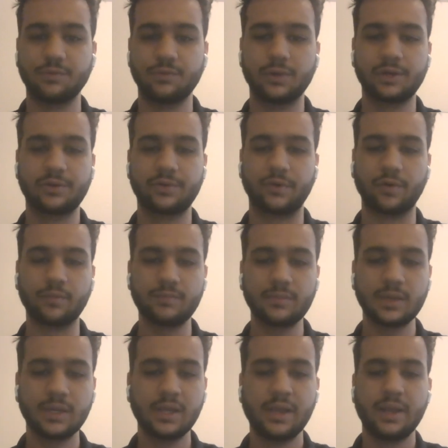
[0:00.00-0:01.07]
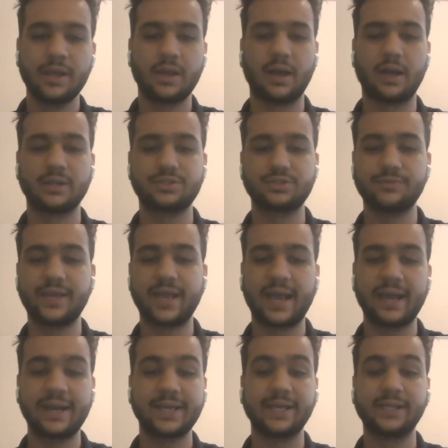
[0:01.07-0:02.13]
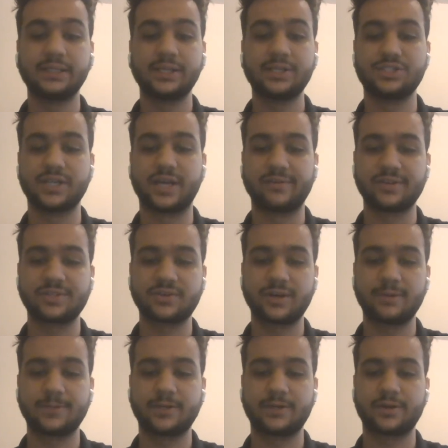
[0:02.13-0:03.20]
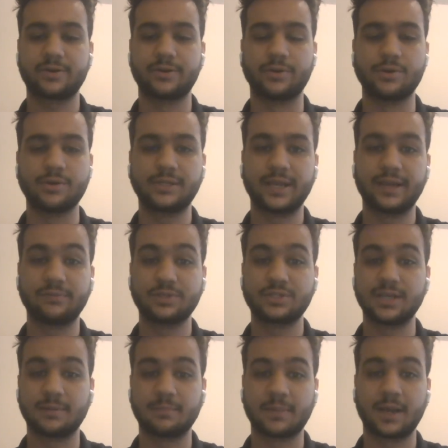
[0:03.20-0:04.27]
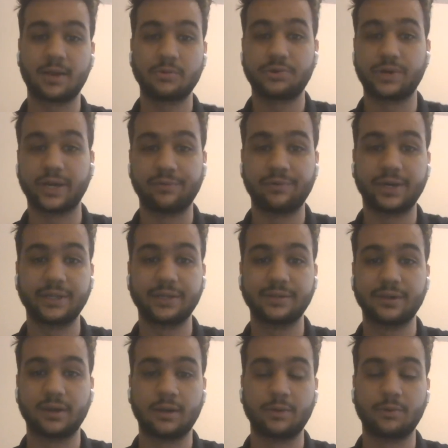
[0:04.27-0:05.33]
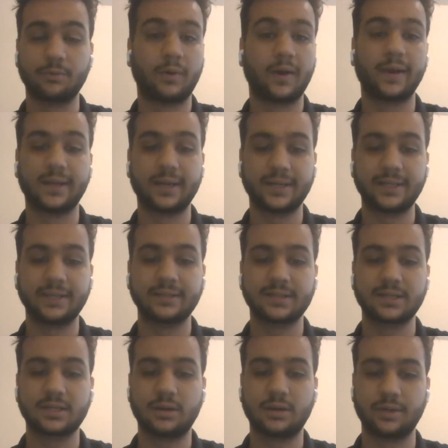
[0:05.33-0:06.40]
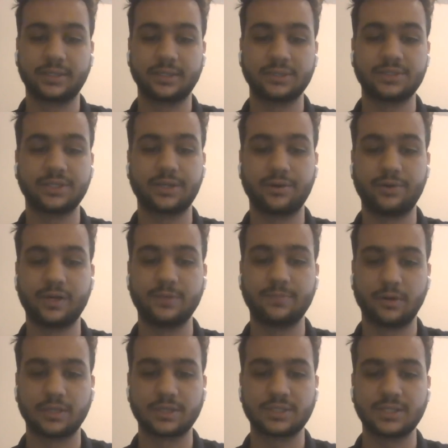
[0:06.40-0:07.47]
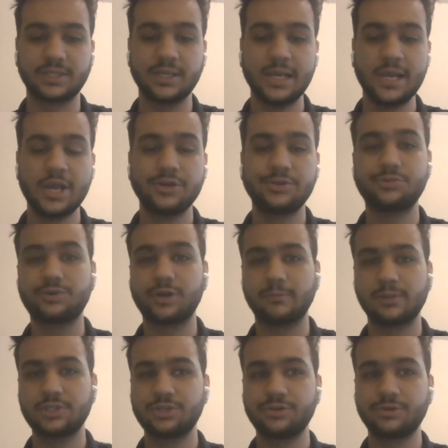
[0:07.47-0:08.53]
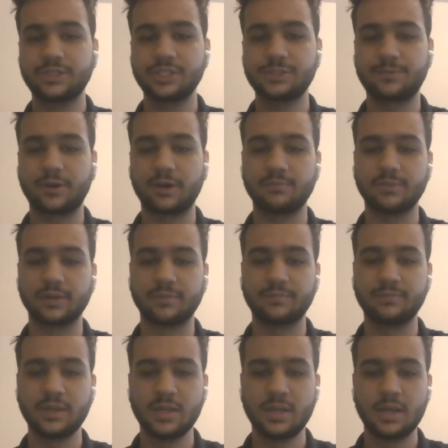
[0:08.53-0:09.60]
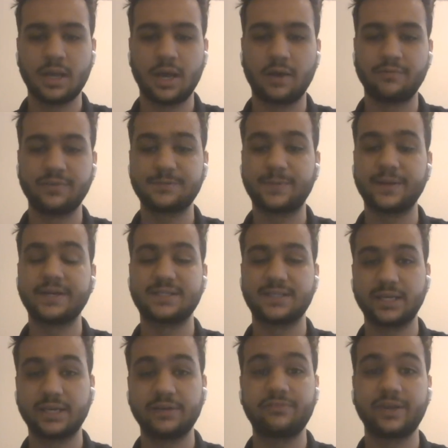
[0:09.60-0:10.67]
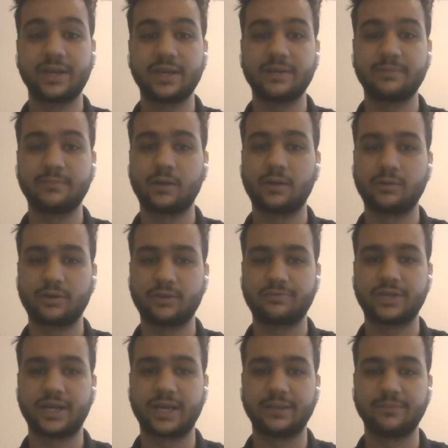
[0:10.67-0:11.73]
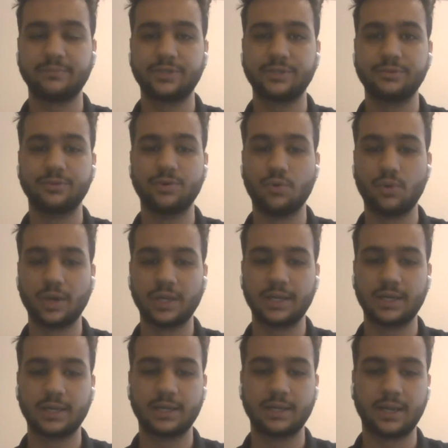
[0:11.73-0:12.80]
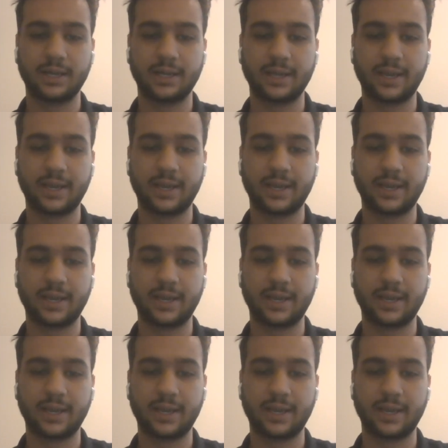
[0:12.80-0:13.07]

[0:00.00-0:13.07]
of Google Chrome. So we had inline JavaScript in our code that was somehow triggering or violating the content security policy. To troubleshoot this problem, we spent a significant amount of time to Google